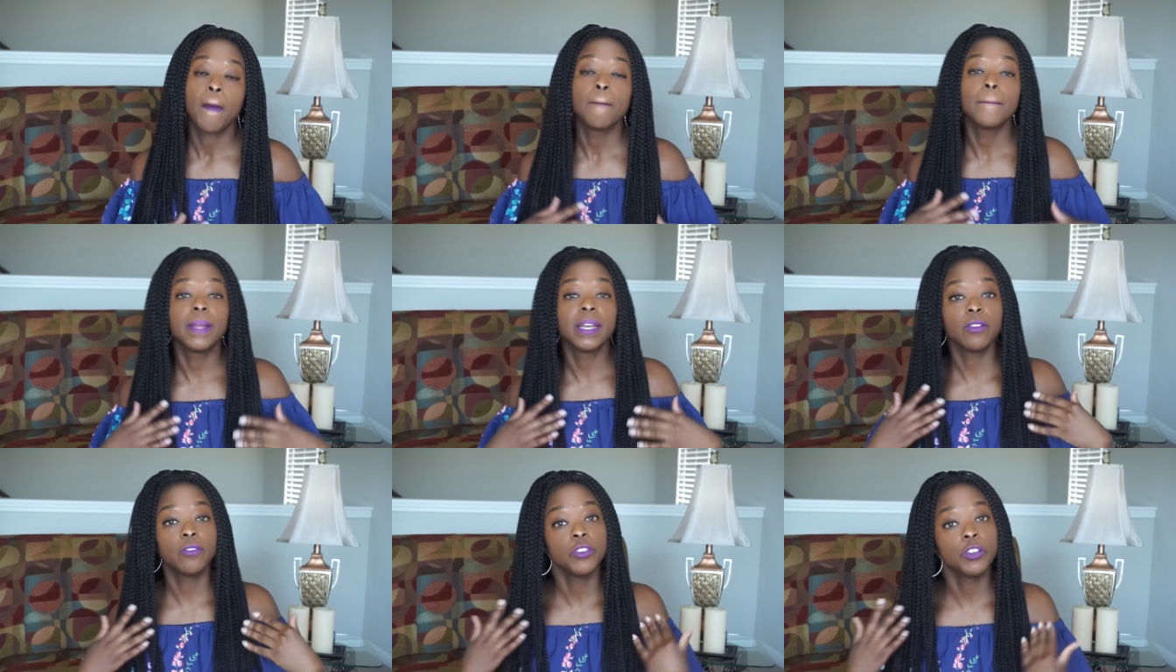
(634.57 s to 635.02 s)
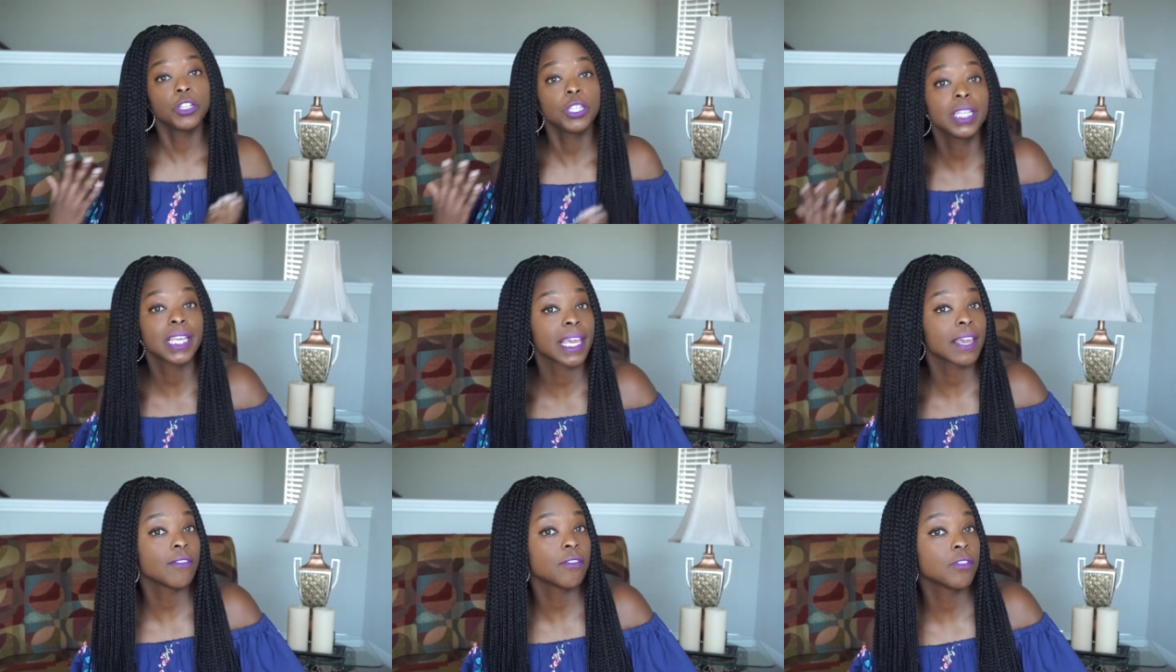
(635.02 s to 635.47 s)
But if you're
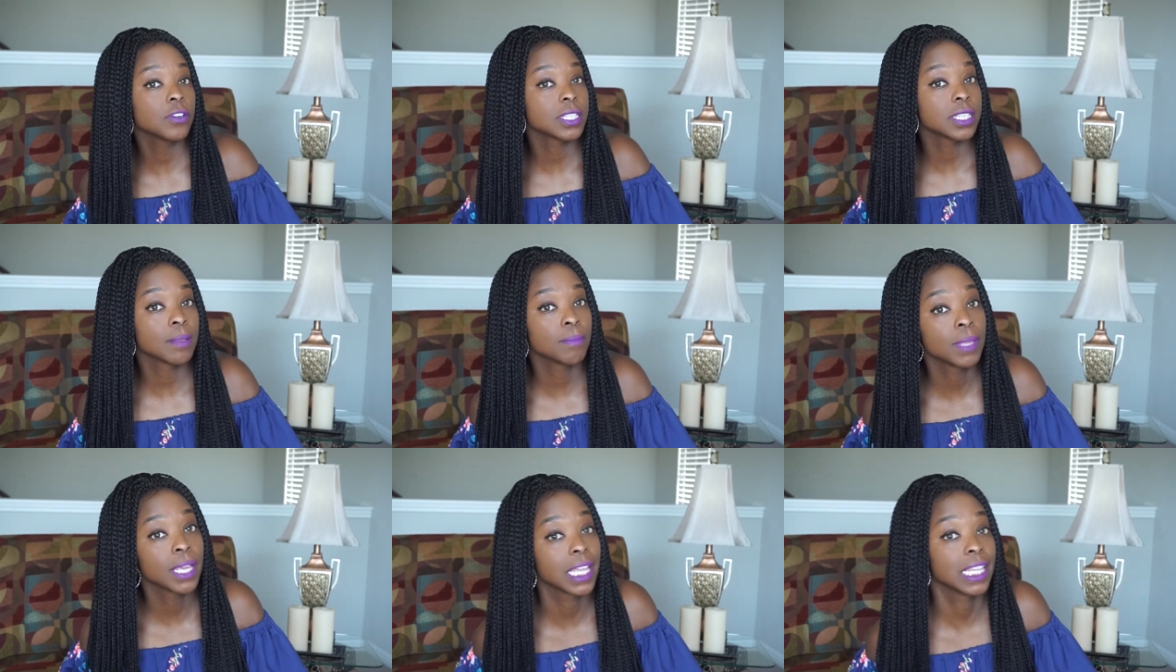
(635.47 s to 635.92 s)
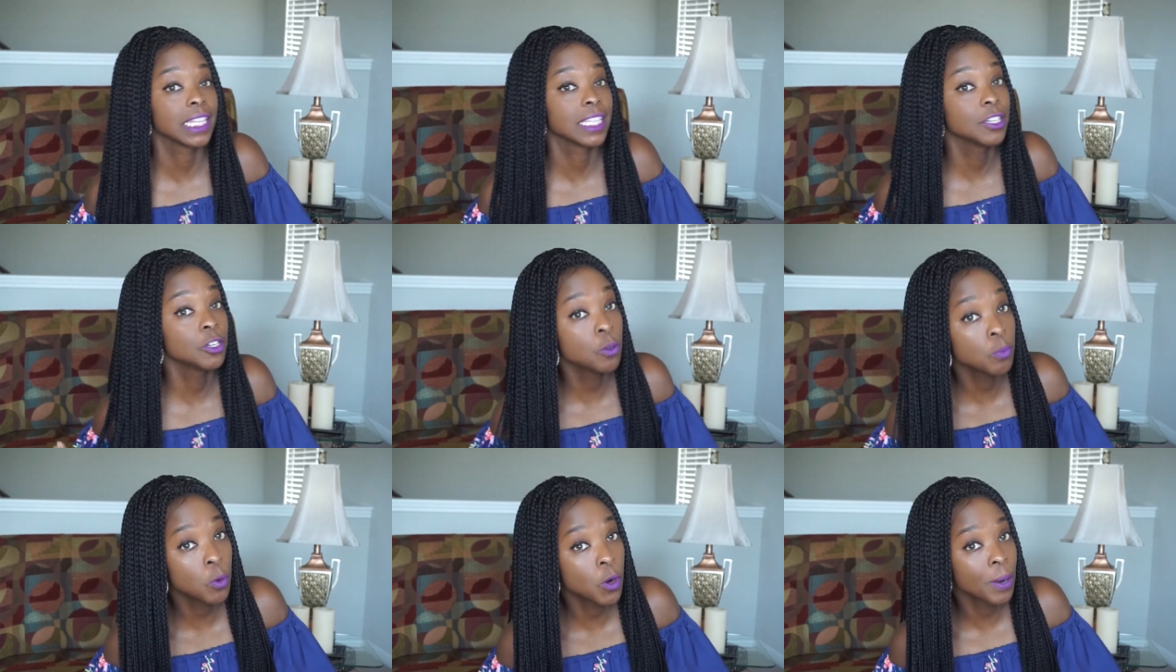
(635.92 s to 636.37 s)
looking for something a
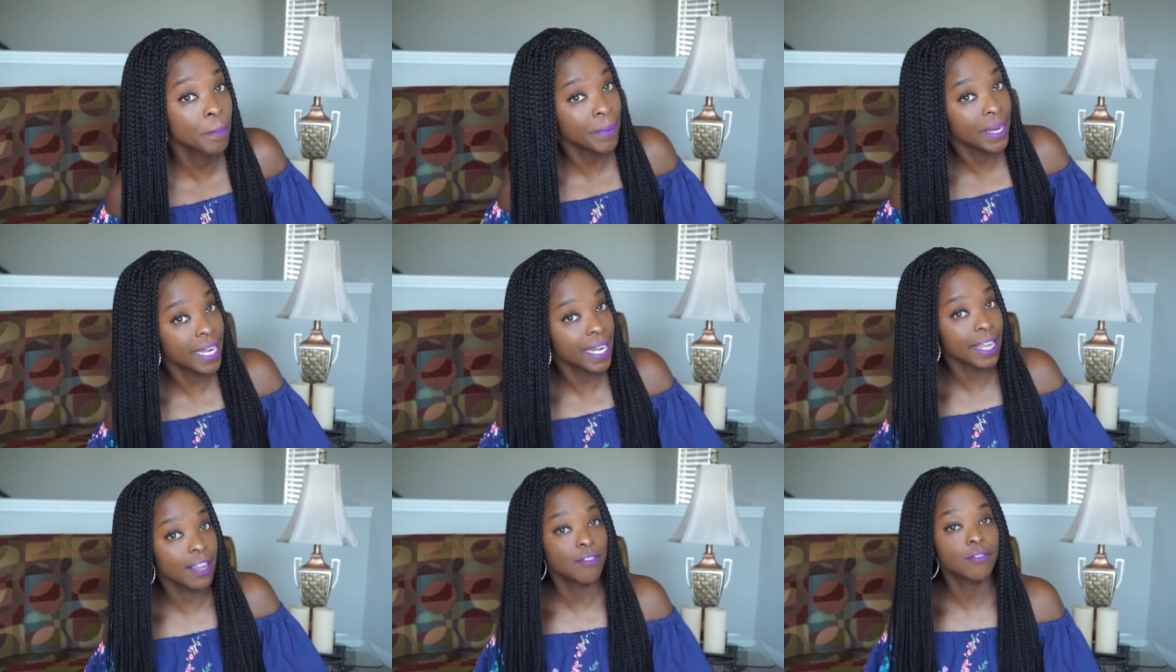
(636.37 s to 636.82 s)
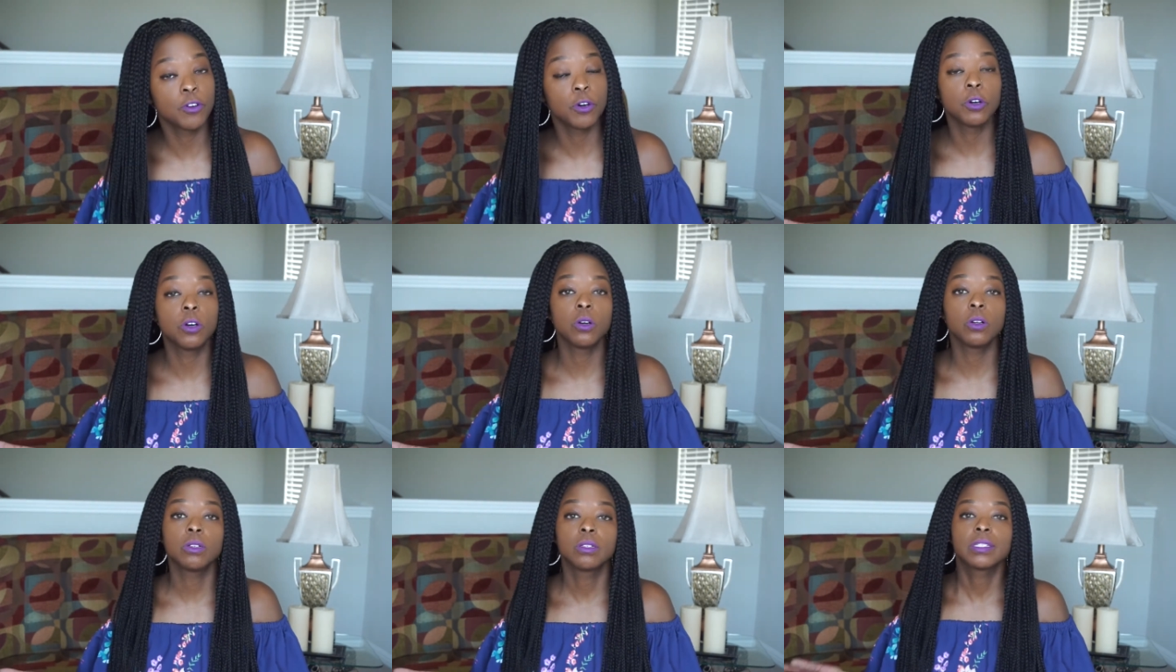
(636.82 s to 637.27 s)
little more
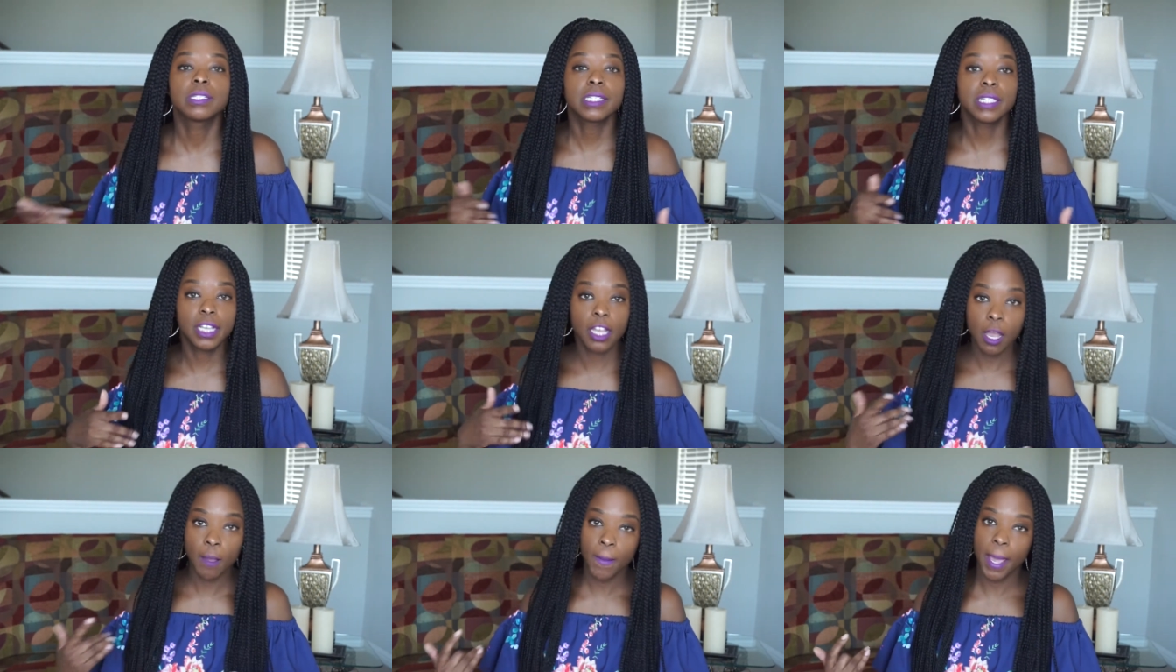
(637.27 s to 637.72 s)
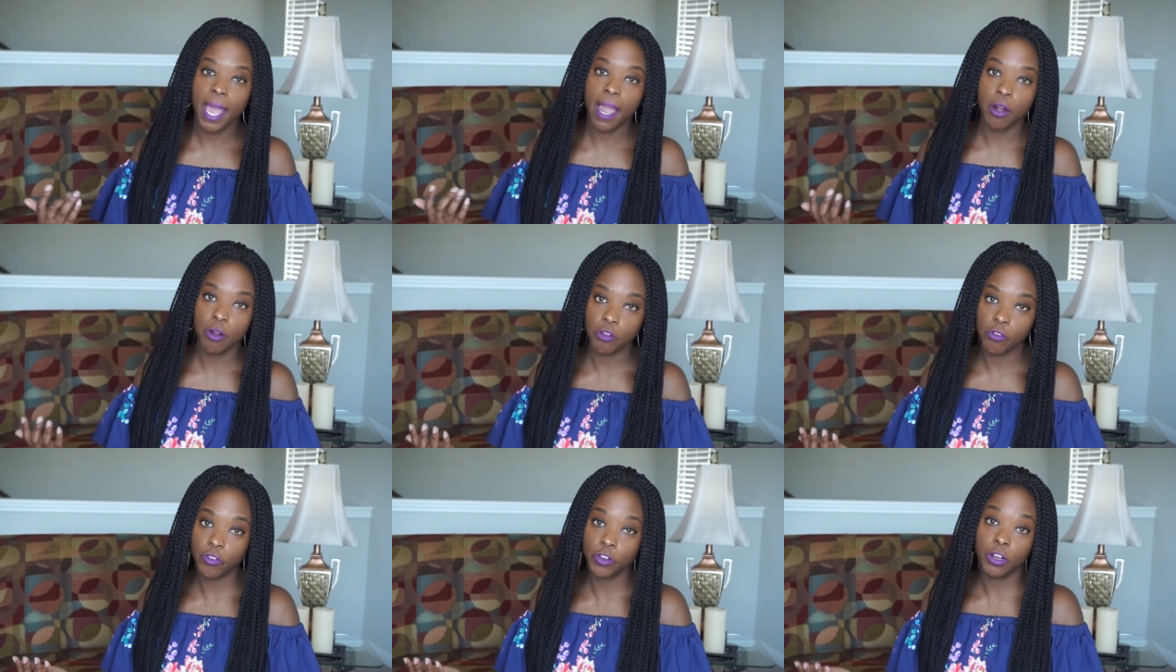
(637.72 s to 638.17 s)
meaningful to come
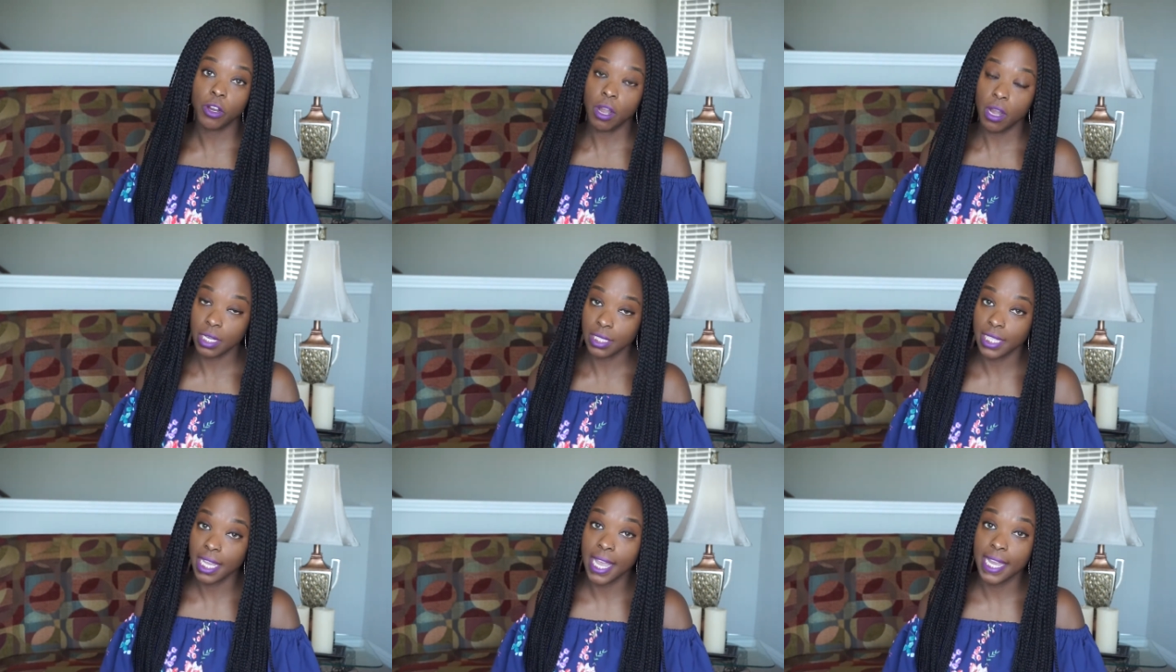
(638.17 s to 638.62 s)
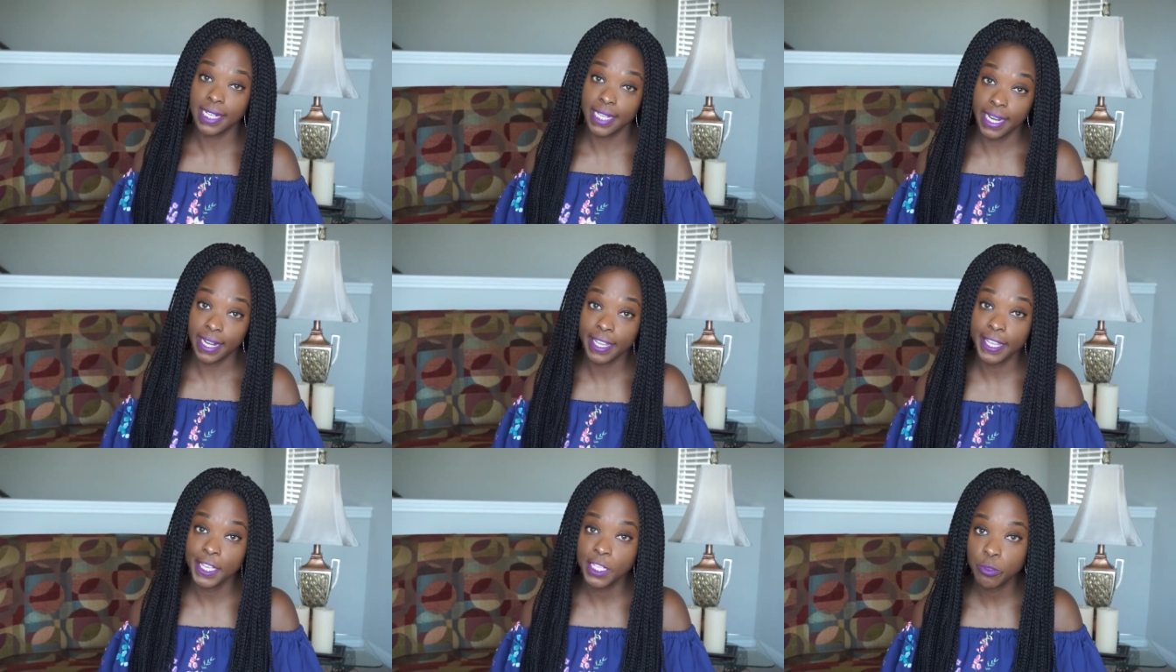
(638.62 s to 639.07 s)
out of your online
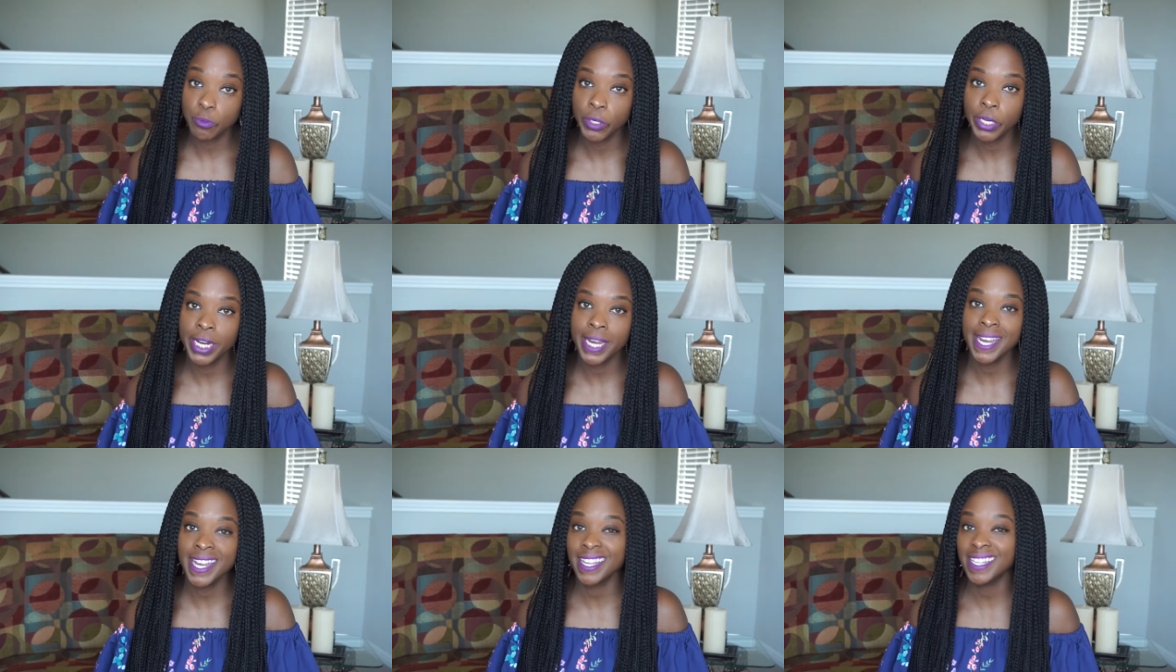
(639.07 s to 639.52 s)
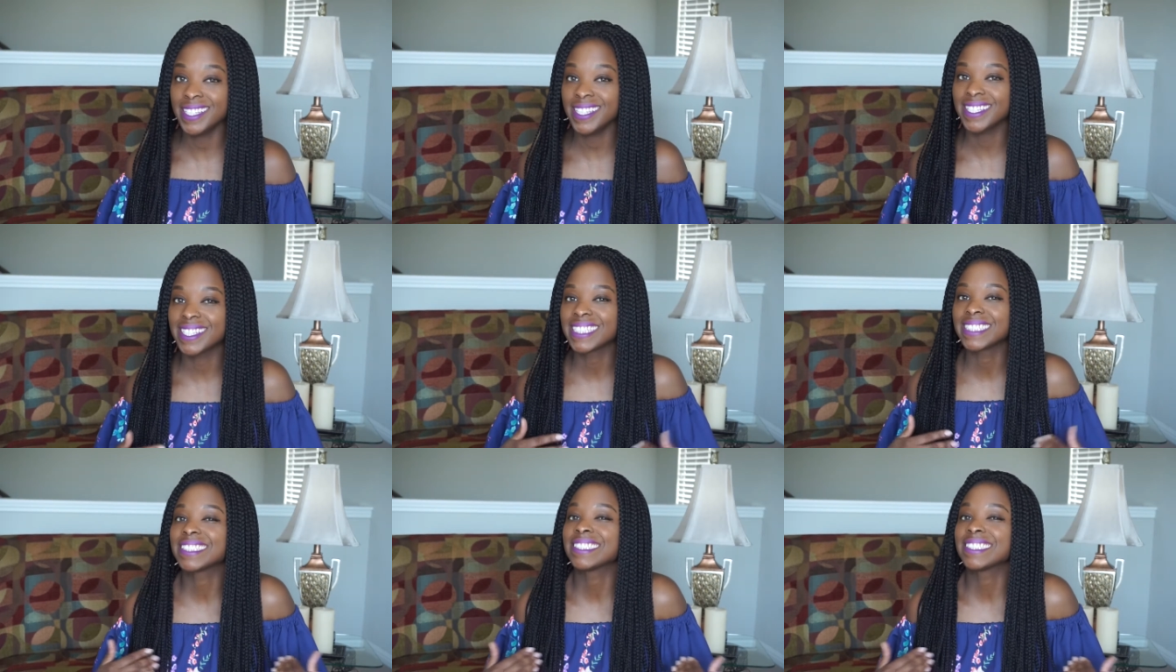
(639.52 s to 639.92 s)
dating experience,